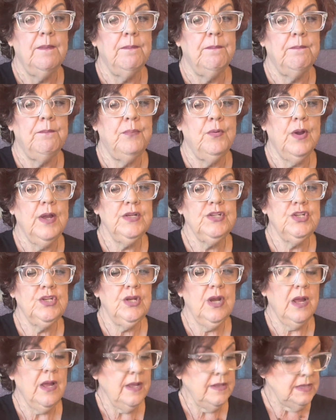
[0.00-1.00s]
brush
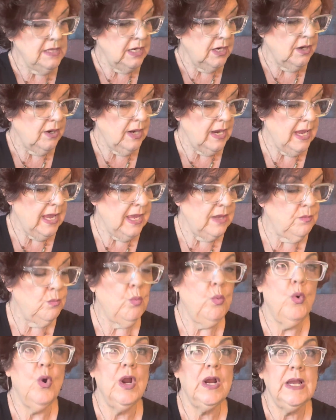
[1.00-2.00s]
it on there
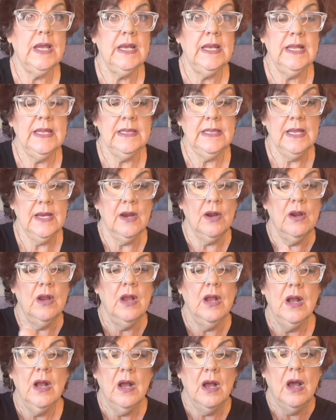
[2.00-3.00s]
and work it in there
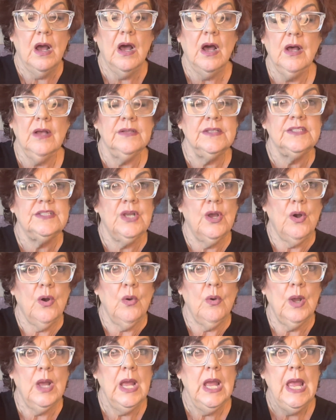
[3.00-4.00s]

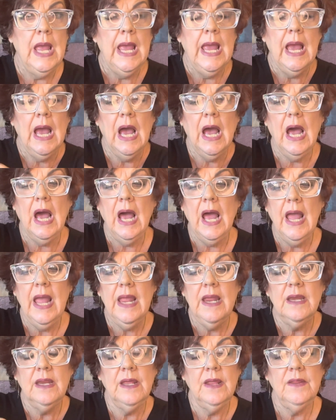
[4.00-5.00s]
also.
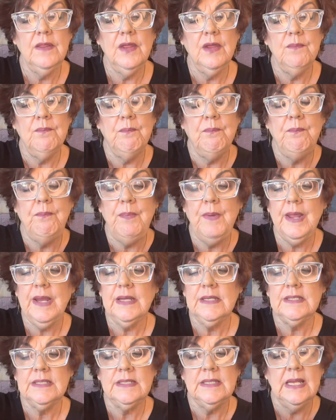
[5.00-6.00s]
The
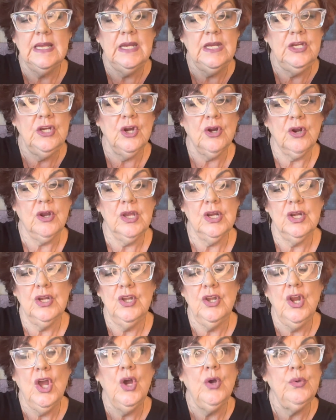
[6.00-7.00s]
biggest thing you're going to
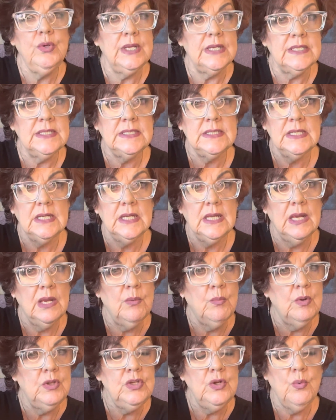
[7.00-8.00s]
notice
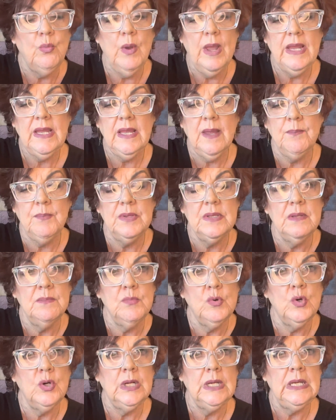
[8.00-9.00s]
when you wake up in the
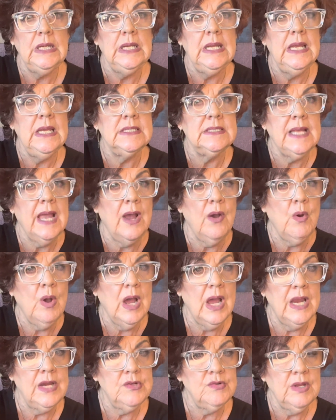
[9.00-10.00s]
morning is how
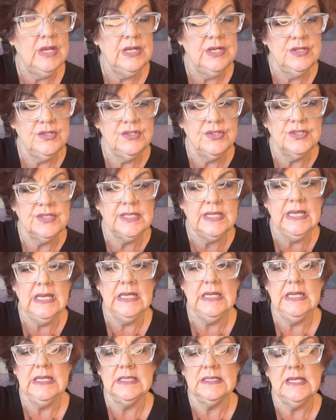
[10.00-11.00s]
hydrated your
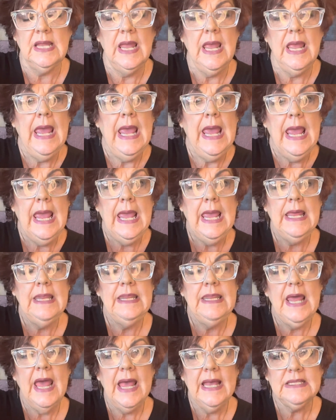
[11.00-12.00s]
skin is. And
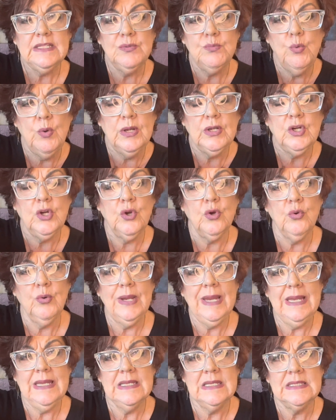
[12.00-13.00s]
that's what
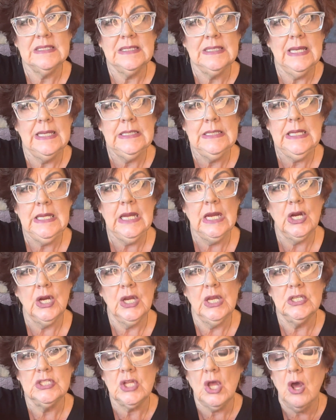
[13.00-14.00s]
Korean skincare
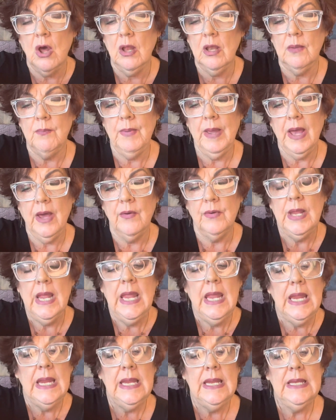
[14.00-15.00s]
is all about,
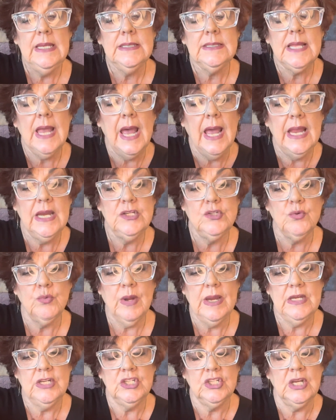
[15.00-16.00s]
is
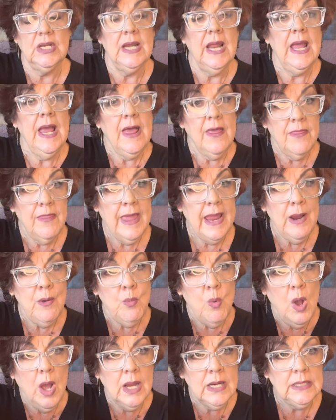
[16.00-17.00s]
hydration. They
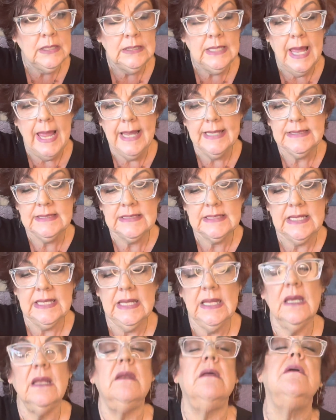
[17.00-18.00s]
want glass
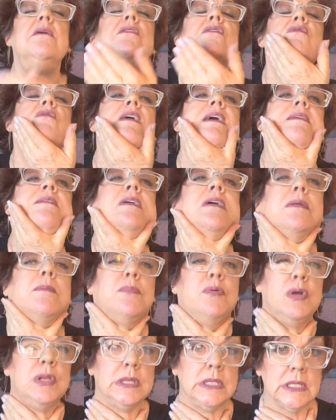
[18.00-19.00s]
skin. Ooh, I've got to
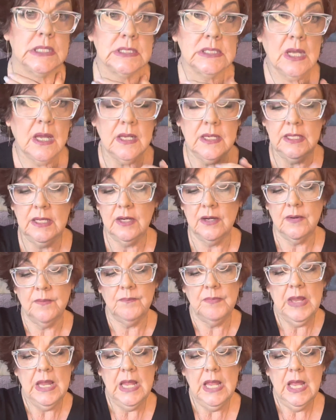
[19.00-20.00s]
put this on here.
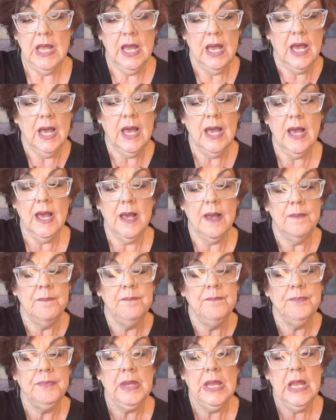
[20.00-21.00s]

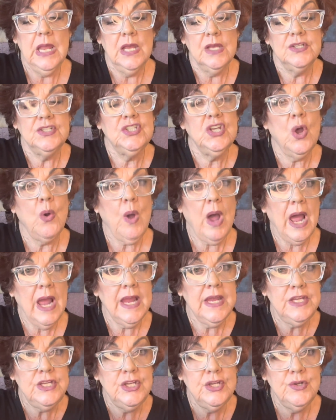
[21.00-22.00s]
So
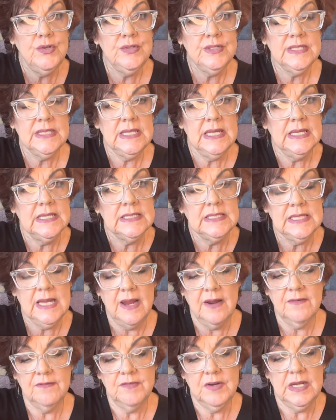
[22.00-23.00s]
I use this
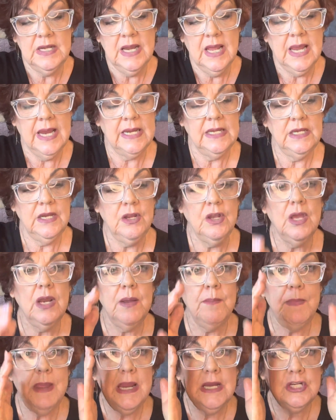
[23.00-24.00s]
every night. You got
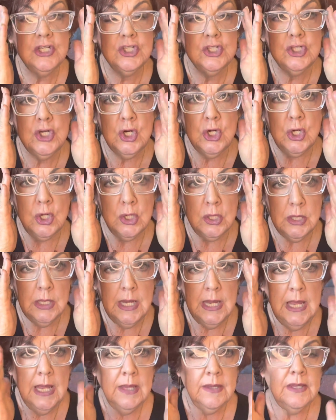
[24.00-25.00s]
to make sure
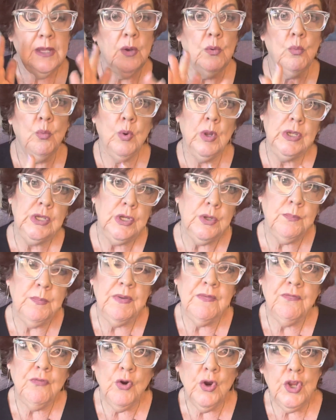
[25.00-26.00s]
that
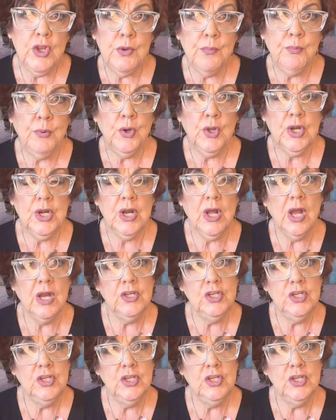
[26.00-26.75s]
before you put it on,